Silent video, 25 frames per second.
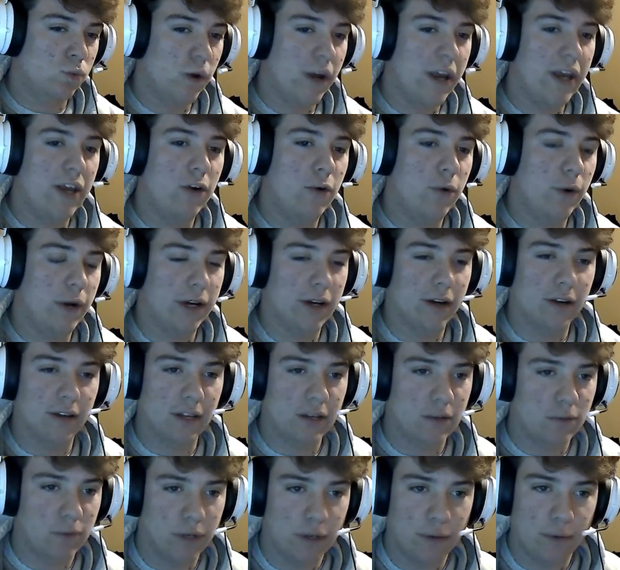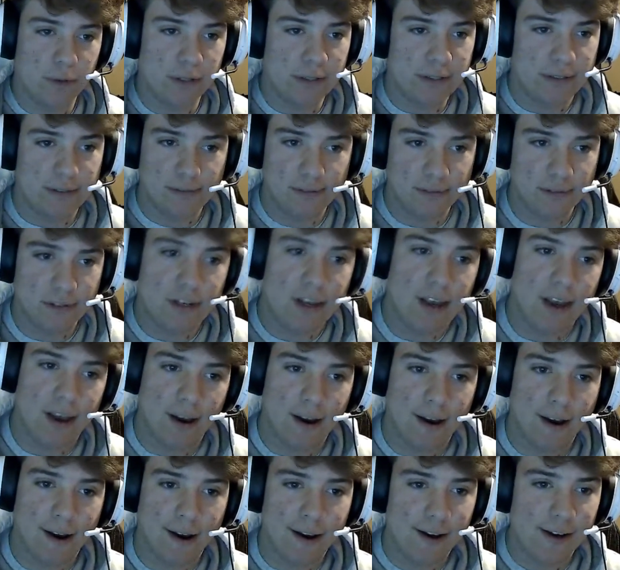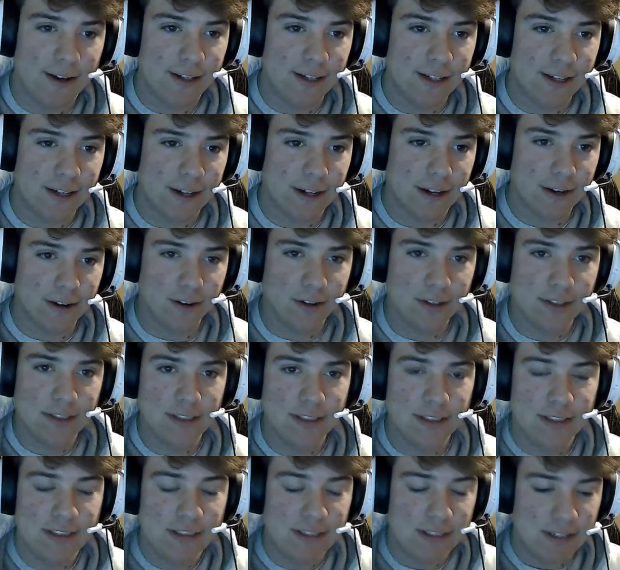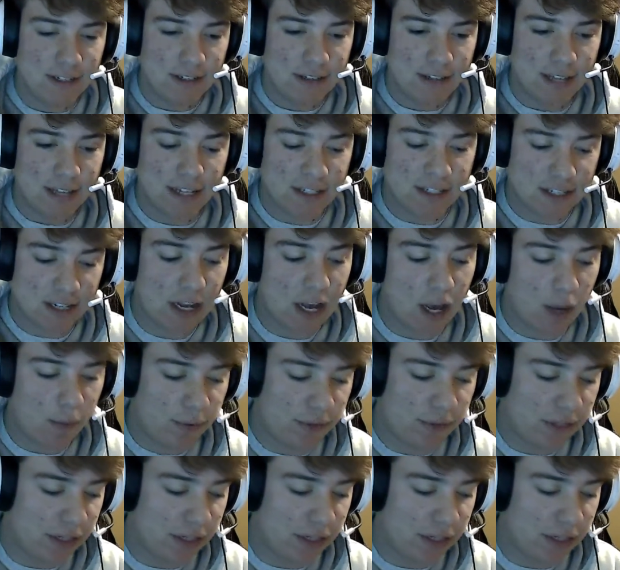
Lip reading: way quicker than we would care, you know? Yeah. That's going to help